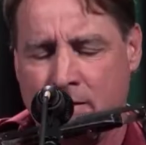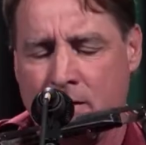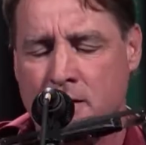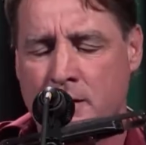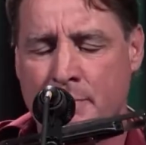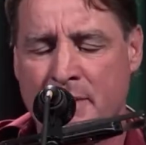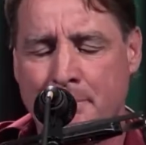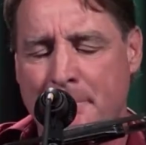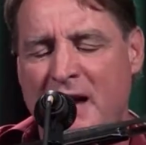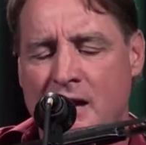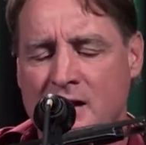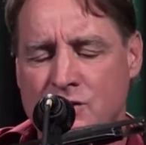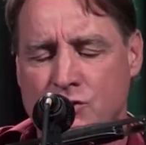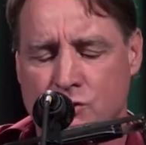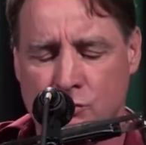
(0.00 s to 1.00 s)
he'd be
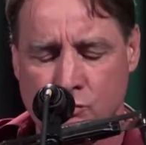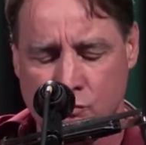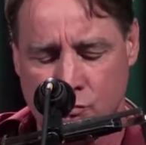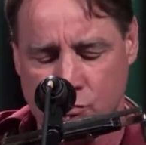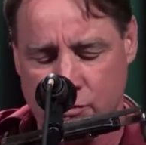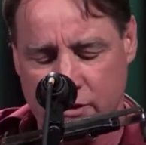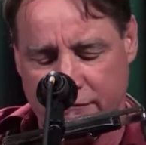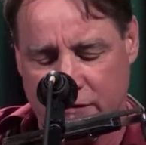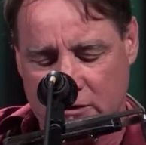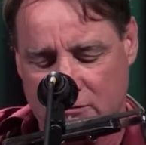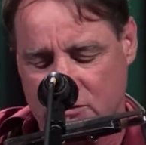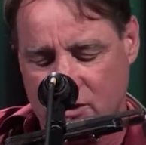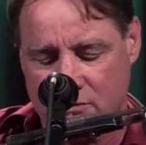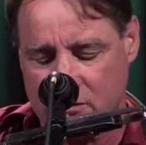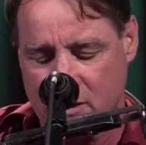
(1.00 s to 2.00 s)
better soon if he
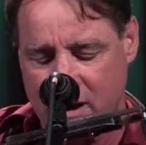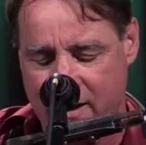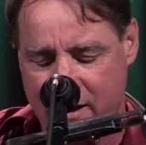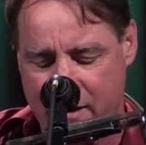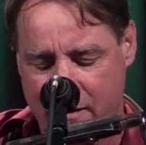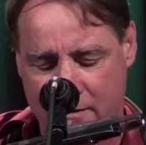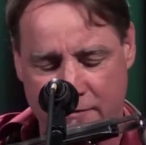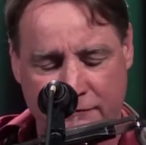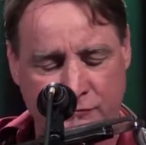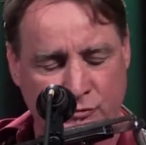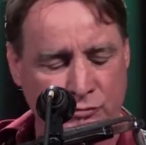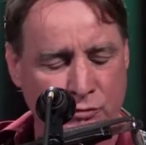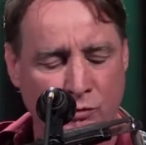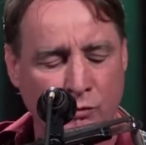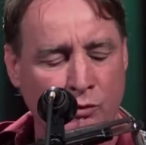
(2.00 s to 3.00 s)
didn't have
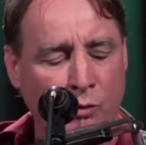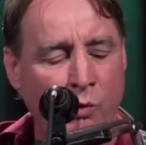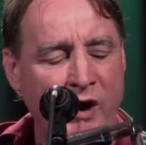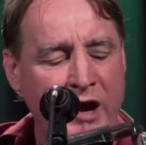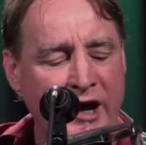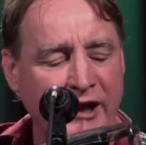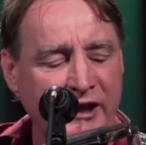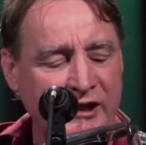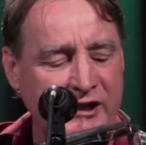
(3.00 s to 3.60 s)
to go away.